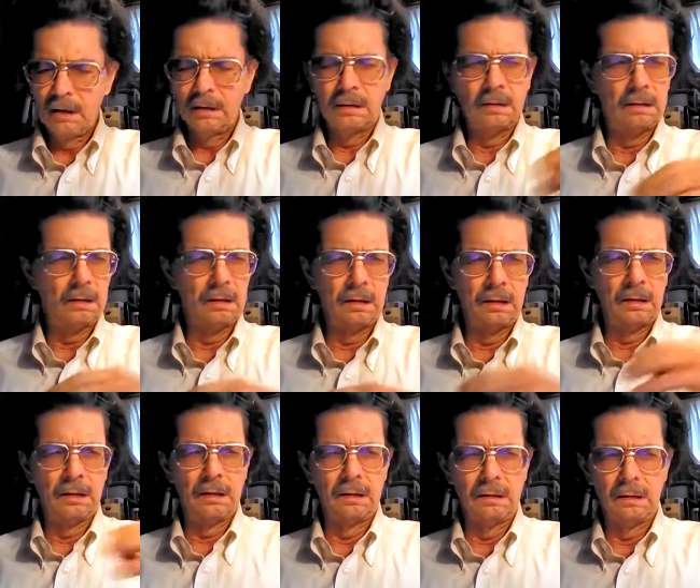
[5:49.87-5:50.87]

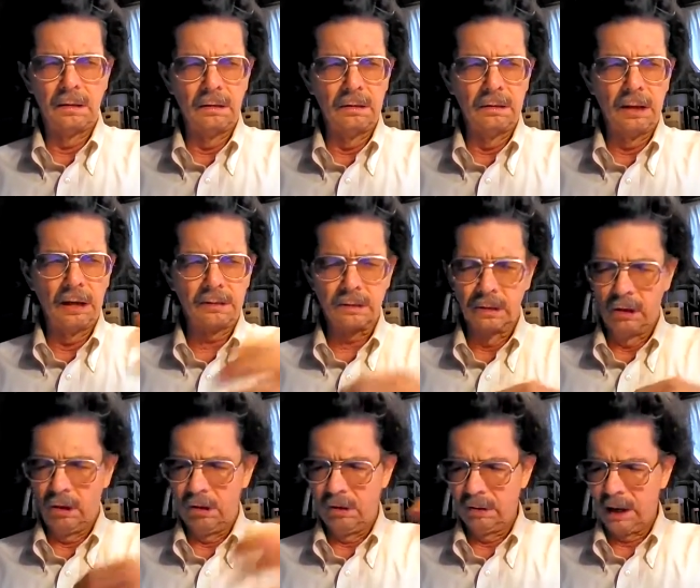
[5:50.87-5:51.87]
Oh, yes,
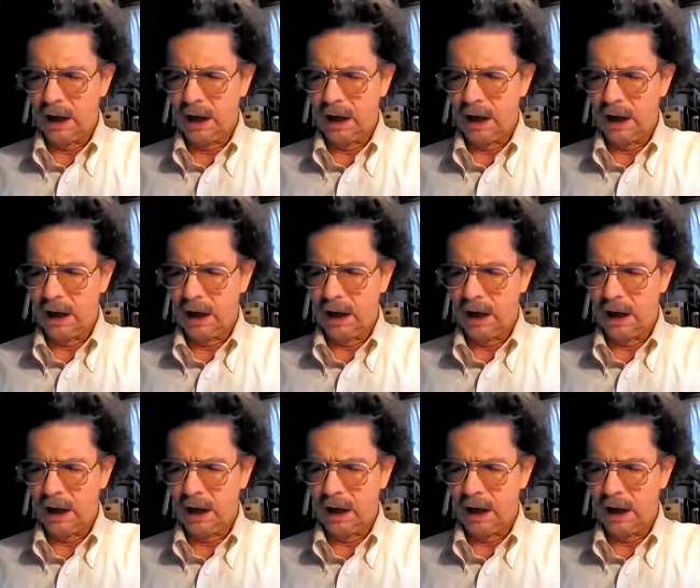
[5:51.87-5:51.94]
Lord.